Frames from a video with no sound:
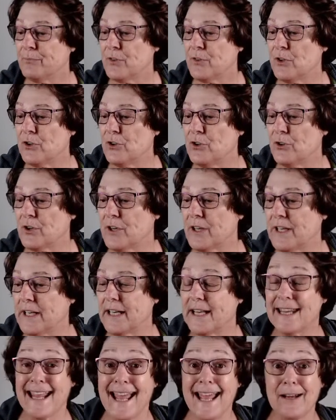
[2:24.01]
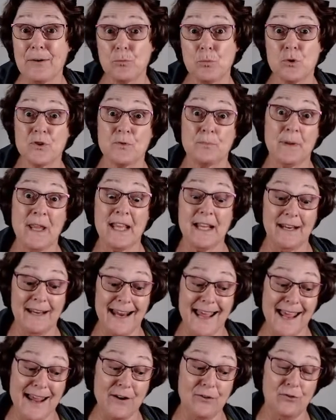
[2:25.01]
that would be a
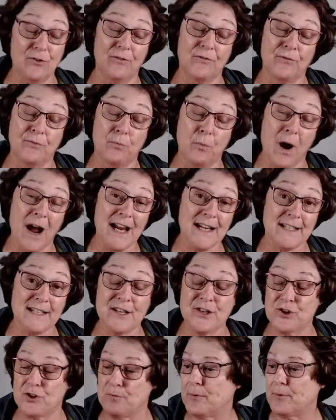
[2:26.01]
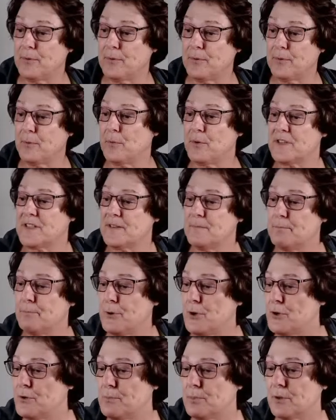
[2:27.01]
layer of white tissue paper with some
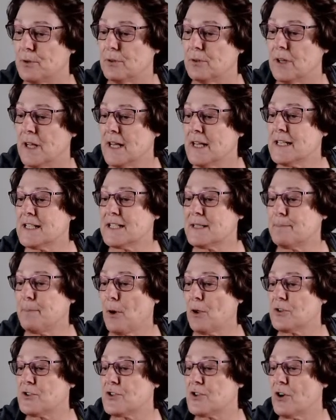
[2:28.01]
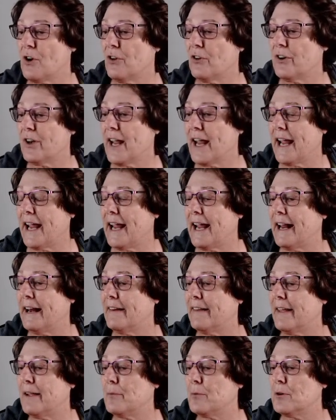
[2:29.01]
purple spots on,
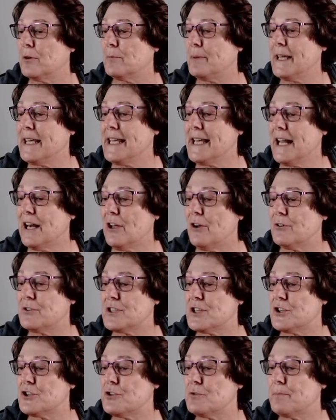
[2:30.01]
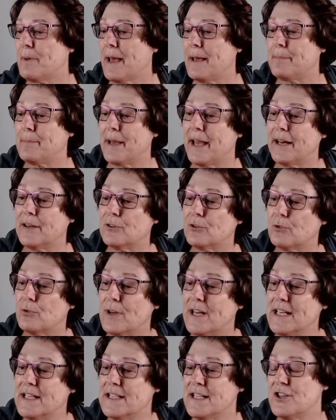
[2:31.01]
and there would be yellow tissue paper and
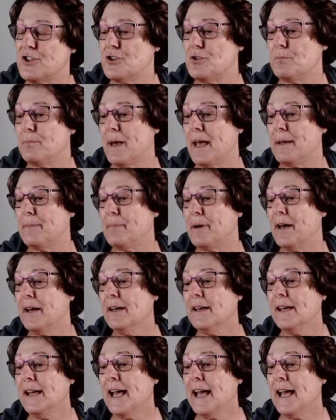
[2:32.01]
green tissue paper,